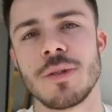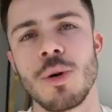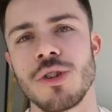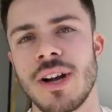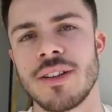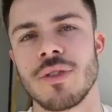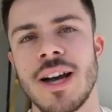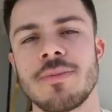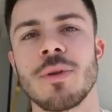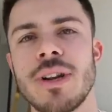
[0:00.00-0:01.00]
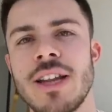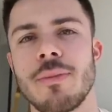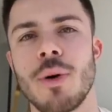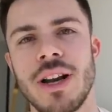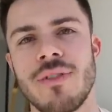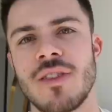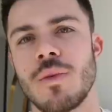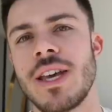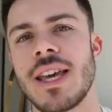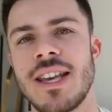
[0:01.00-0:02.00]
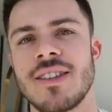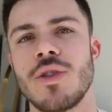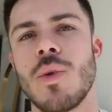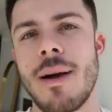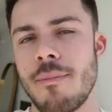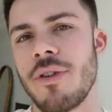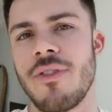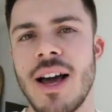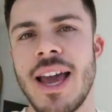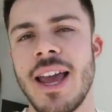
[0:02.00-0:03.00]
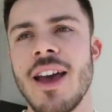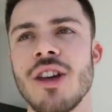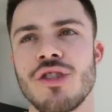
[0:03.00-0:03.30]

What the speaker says: support trans rights, but really the point of this week is to amplify